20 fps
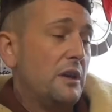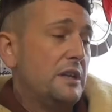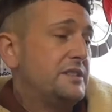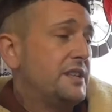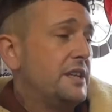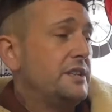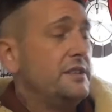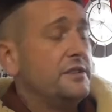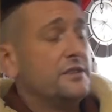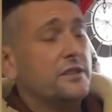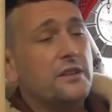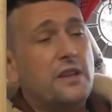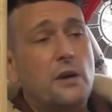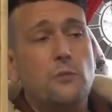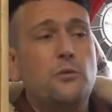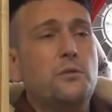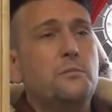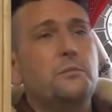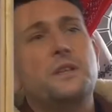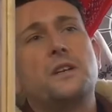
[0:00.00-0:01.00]
10 years ago,
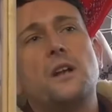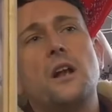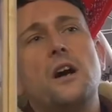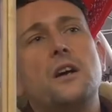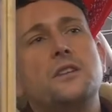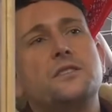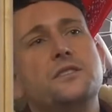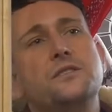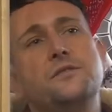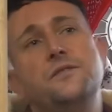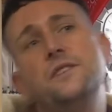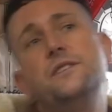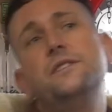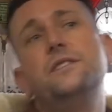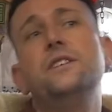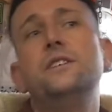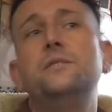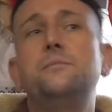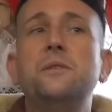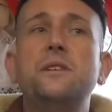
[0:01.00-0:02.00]
that wouldn't be classed as
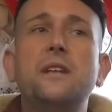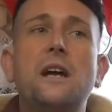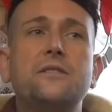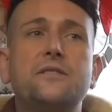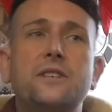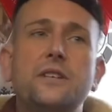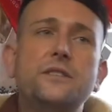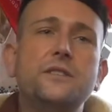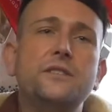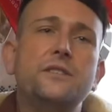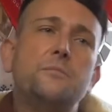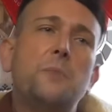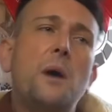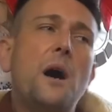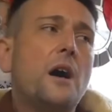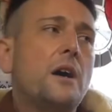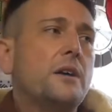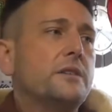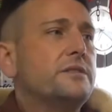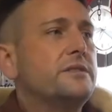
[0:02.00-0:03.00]
vintage, but now 10 years has
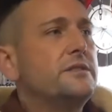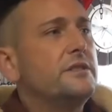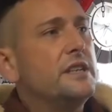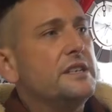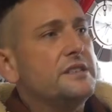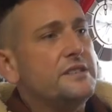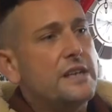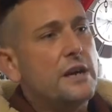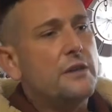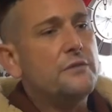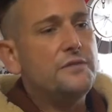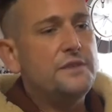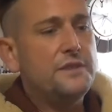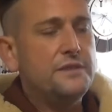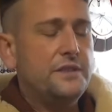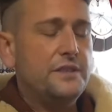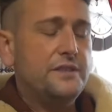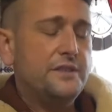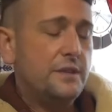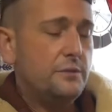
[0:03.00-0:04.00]
passed, it's now
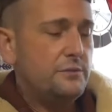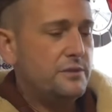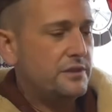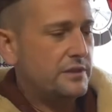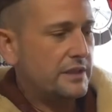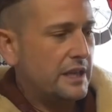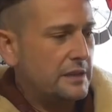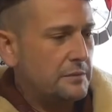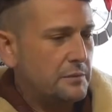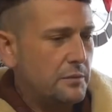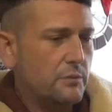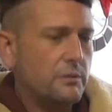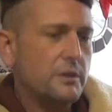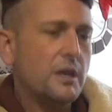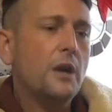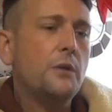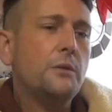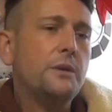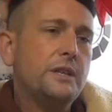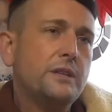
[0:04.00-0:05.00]
vintage, and it will just keep on
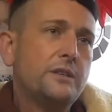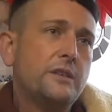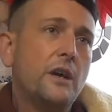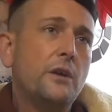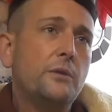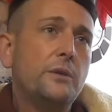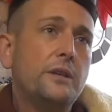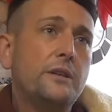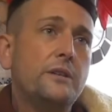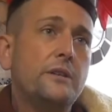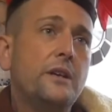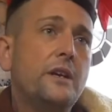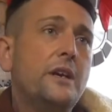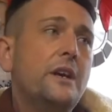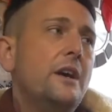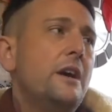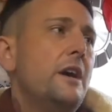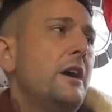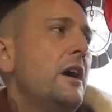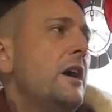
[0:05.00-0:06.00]
going and going.
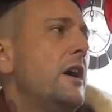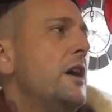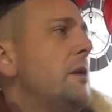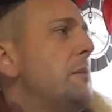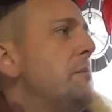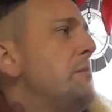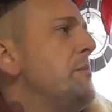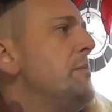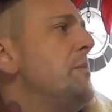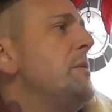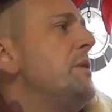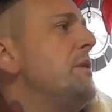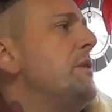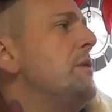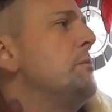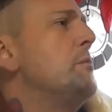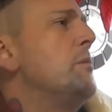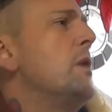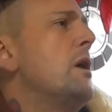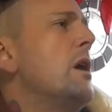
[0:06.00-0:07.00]

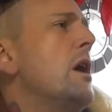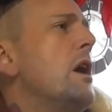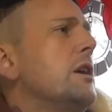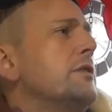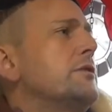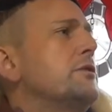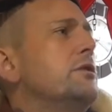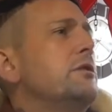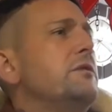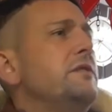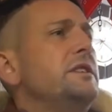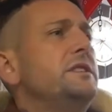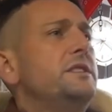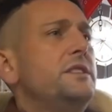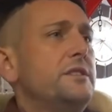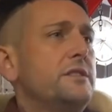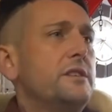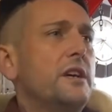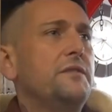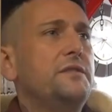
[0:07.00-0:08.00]
Hardcore
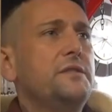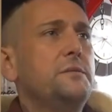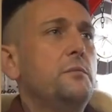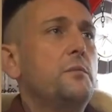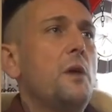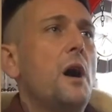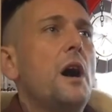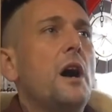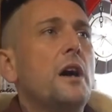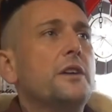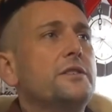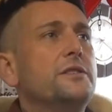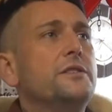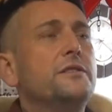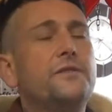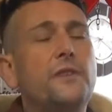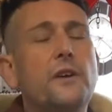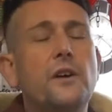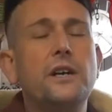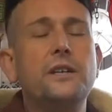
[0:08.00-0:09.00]
vintage stuff is harder to
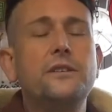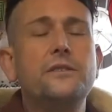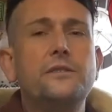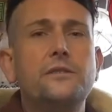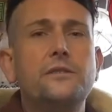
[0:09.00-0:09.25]
find,